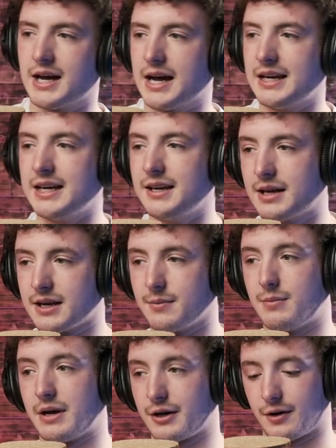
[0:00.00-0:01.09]
I need to get a
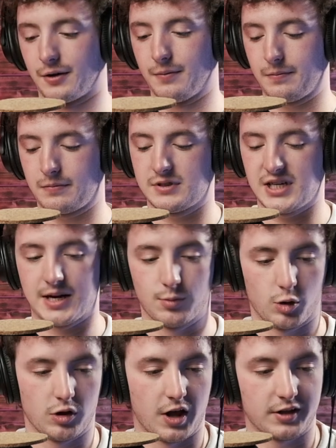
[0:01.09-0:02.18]
better
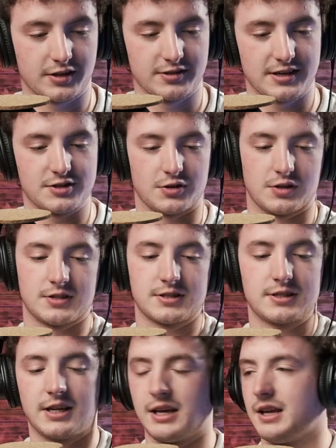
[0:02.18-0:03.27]
tablecloth because, as you can
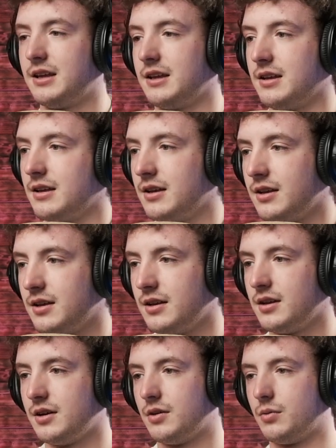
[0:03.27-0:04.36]
see,
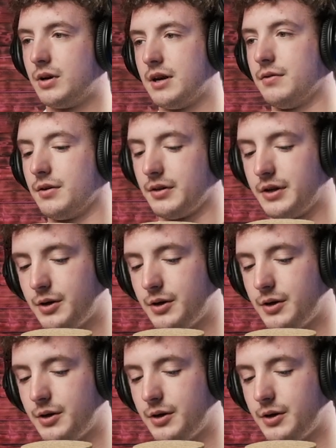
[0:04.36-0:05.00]
whenever